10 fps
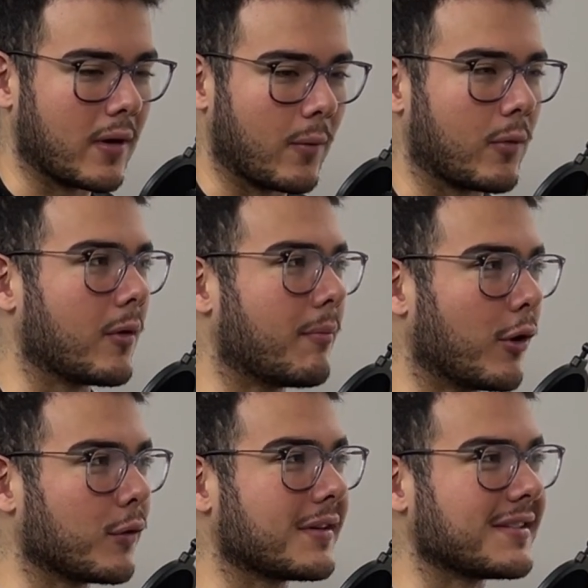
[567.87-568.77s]
and we were
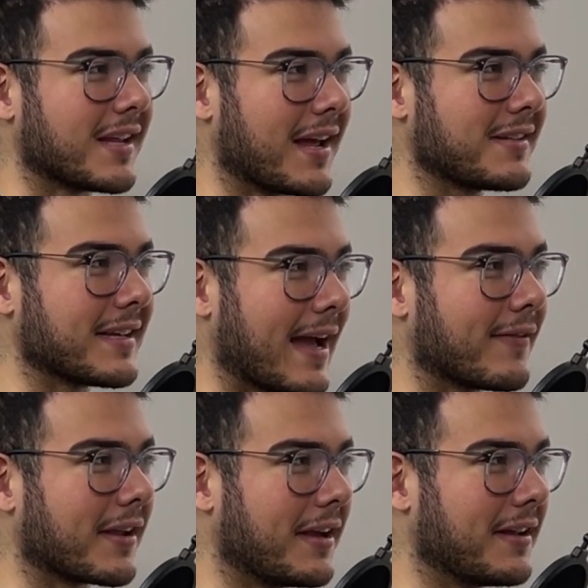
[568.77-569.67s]
both set to have
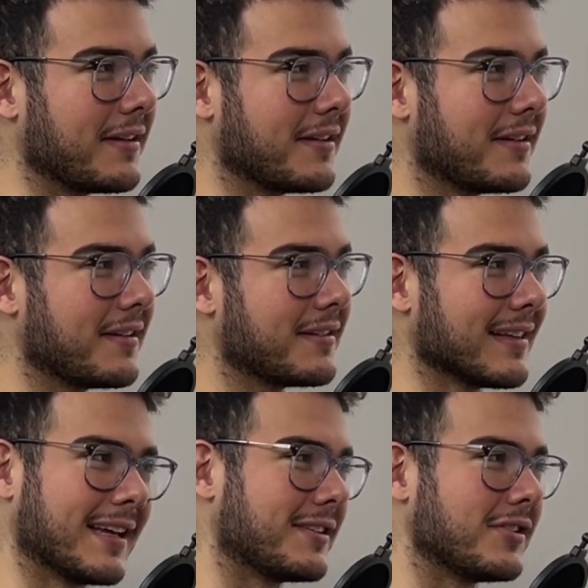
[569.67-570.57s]
a kid,
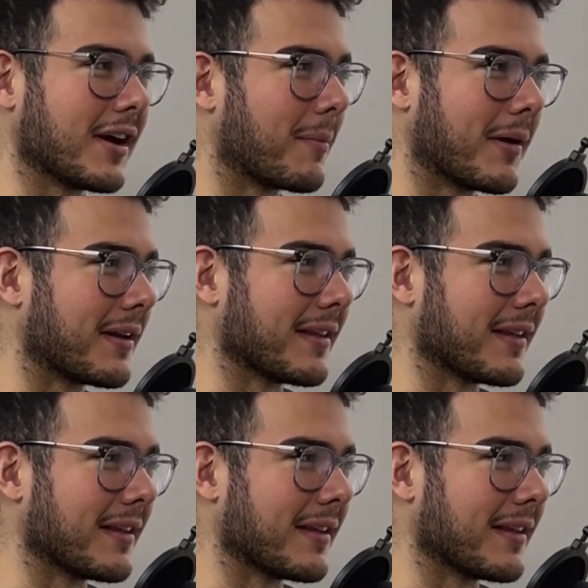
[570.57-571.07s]
like, she got pregnant